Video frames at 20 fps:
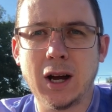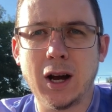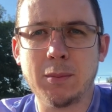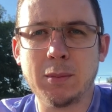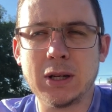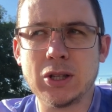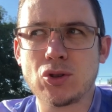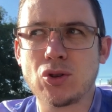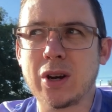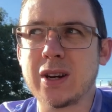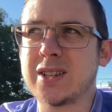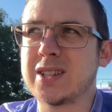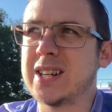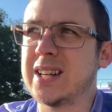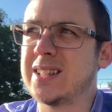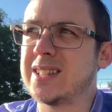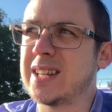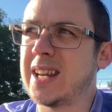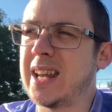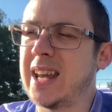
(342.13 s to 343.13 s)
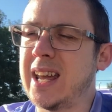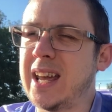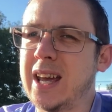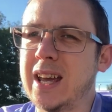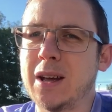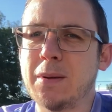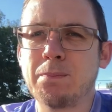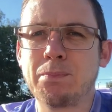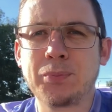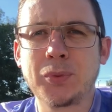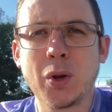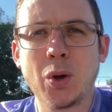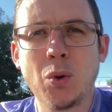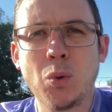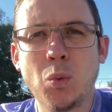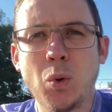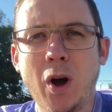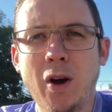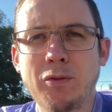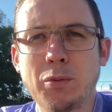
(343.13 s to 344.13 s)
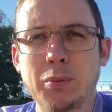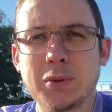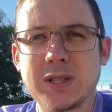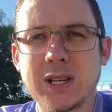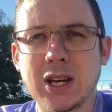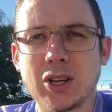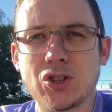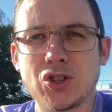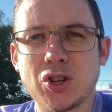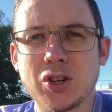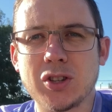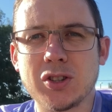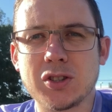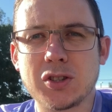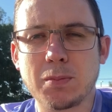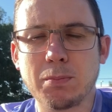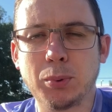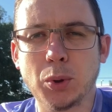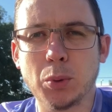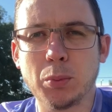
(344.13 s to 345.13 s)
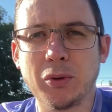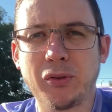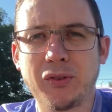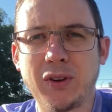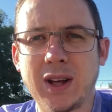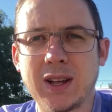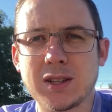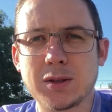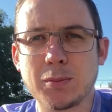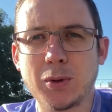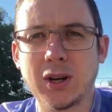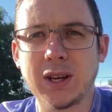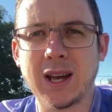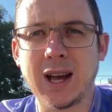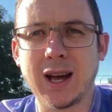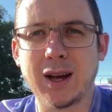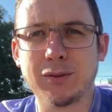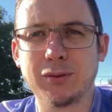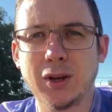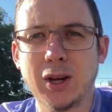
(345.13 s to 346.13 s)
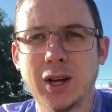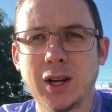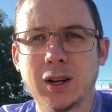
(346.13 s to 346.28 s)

I'm interested to hear what other predictions Bournemouth fans might have